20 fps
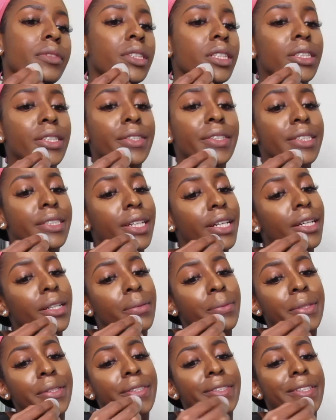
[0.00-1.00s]
your entire
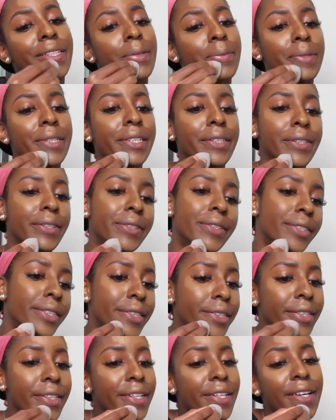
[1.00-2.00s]
meal is going to be cold.
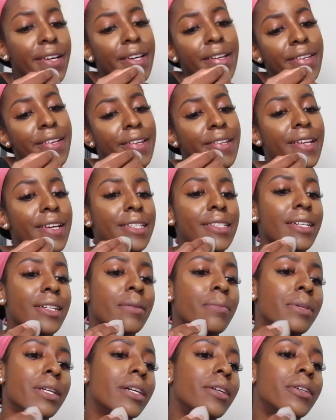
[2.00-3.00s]
Then that's going
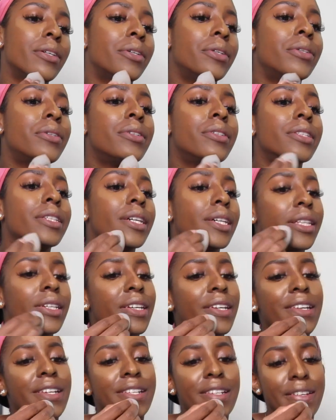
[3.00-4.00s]
to be a whole nother
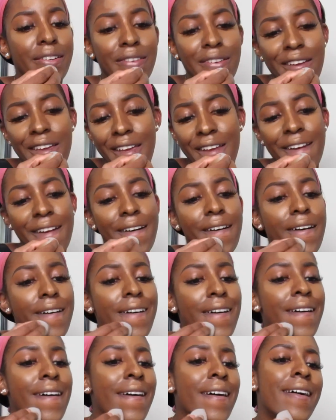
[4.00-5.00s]
issue, you
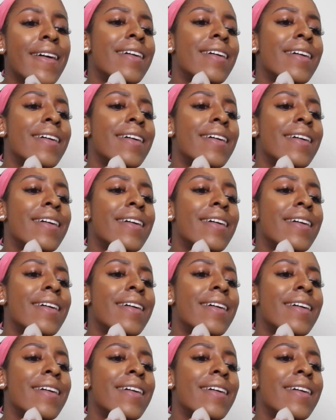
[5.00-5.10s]
know?